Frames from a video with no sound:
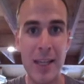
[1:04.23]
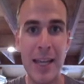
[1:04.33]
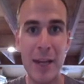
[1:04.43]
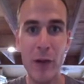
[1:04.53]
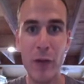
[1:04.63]

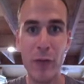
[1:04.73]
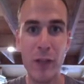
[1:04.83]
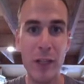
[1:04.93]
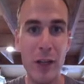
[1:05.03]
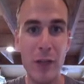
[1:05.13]
and
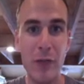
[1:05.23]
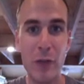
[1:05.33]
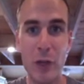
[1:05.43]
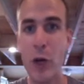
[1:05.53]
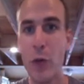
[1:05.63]
hopefully all of
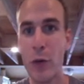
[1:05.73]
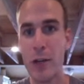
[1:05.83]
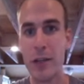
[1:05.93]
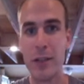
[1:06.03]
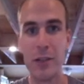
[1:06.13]
your
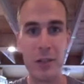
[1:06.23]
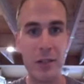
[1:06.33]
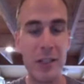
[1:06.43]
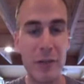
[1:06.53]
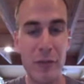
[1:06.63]
coworkers
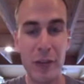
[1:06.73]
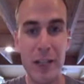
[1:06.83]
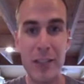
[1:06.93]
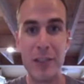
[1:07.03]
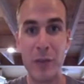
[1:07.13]
and your
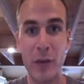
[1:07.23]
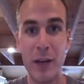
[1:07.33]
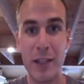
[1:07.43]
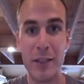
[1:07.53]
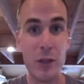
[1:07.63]
friends'
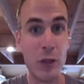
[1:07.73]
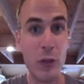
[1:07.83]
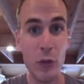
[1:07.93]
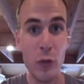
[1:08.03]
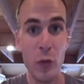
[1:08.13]
friends
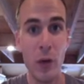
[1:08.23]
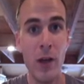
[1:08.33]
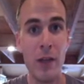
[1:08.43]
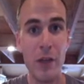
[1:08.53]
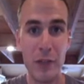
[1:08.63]
to
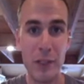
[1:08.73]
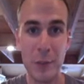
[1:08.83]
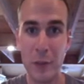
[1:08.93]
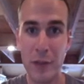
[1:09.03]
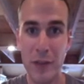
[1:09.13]
your
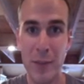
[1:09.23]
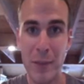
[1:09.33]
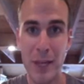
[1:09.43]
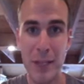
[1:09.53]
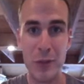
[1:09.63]
Facebook fan
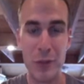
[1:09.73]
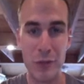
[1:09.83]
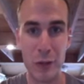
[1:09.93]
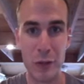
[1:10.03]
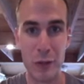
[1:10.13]
page when you're
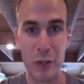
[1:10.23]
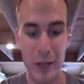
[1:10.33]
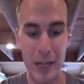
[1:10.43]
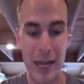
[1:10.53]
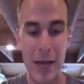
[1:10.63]
first
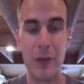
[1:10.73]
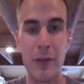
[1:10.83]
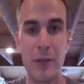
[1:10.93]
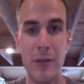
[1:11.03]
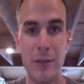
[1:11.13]
starting out.
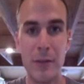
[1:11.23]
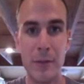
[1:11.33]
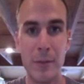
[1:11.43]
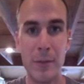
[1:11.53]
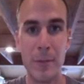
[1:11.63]

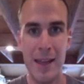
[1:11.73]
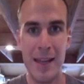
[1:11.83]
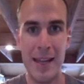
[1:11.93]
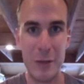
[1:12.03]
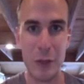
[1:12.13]

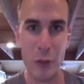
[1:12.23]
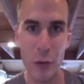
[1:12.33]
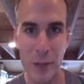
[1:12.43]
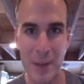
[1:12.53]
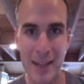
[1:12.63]
And I'll show you what
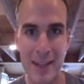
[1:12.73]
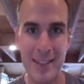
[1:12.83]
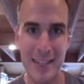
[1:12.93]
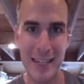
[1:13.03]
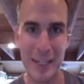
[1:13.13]
I mean in a
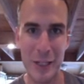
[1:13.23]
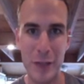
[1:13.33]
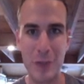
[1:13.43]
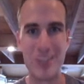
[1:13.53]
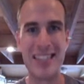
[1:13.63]
second here.
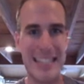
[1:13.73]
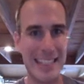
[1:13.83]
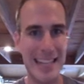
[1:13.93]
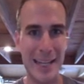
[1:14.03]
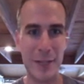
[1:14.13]
You'll see
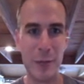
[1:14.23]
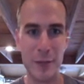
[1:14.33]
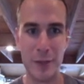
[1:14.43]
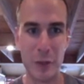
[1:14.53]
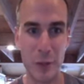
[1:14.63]
exactly what the
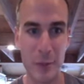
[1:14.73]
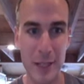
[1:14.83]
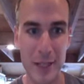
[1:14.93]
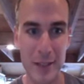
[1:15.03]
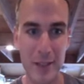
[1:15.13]
script
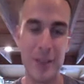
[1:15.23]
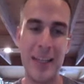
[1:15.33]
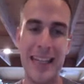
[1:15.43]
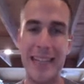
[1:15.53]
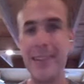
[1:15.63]
does.
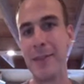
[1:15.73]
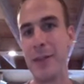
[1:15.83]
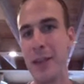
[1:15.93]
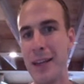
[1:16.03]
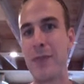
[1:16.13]
And
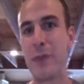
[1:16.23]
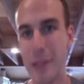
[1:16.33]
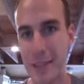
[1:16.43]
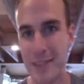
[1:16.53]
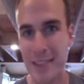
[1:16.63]
if you're
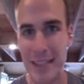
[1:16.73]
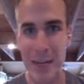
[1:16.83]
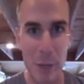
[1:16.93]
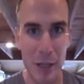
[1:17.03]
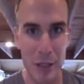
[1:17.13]
listening, I
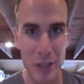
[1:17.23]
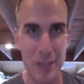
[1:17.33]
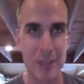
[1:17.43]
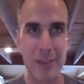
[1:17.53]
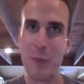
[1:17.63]
apologize.
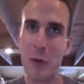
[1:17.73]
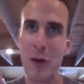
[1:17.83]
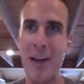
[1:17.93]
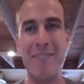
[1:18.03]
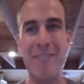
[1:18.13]
This is more
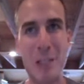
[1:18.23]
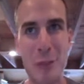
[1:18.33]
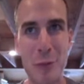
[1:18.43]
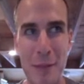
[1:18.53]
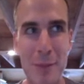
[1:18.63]
a
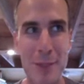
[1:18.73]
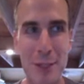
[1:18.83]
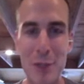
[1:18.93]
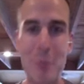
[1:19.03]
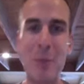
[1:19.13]
visual
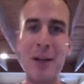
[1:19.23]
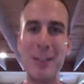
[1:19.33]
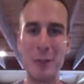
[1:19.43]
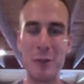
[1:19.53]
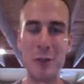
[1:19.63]
episode, but
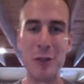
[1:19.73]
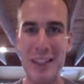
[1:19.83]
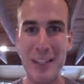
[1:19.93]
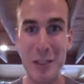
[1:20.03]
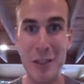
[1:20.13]
you'll still get
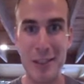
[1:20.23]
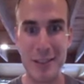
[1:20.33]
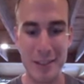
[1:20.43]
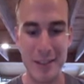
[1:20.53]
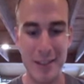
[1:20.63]
the gist.